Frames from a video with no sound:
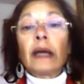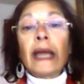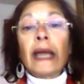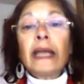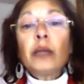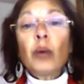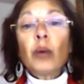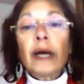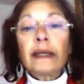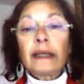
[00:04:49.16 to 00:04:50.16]

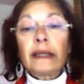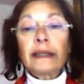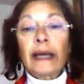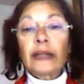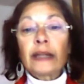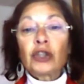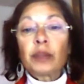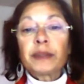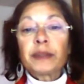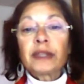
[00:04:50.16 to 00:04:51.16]
anyone that
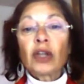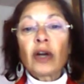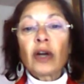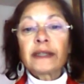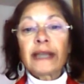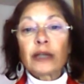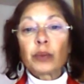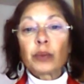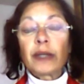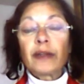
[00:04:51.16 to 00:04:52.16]
she was in
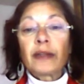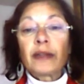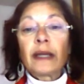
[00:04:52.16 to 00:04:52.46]
contact with,